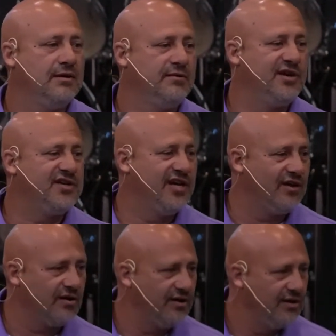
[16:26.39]
with a
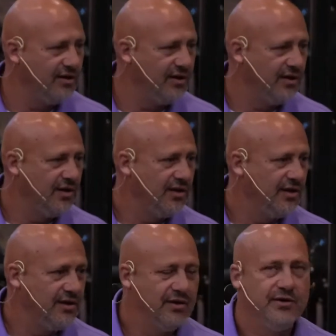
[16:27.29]
tiller?
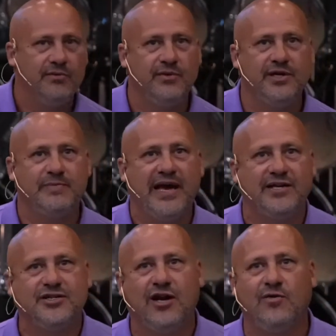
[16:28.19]
With a bad
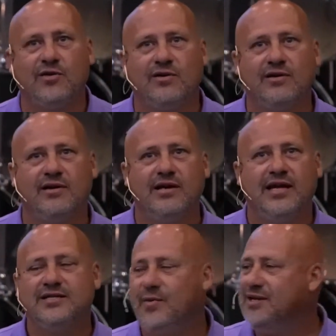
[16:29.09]
shoulder. I
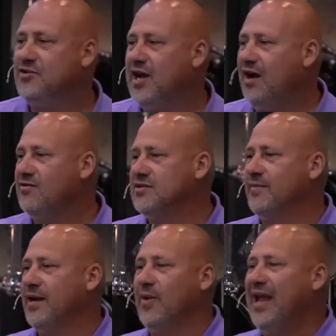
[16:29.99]
said, why don't you call
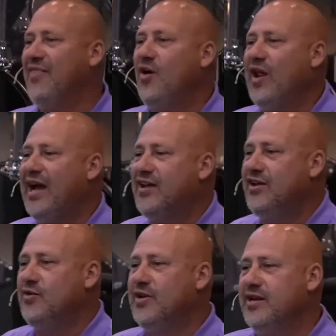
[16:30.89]
somebody? Well, I thought I could
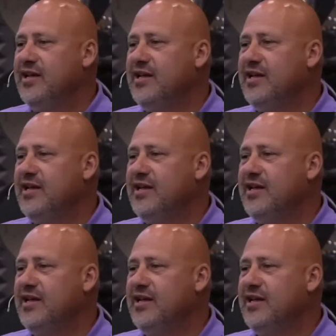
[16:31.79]
do it.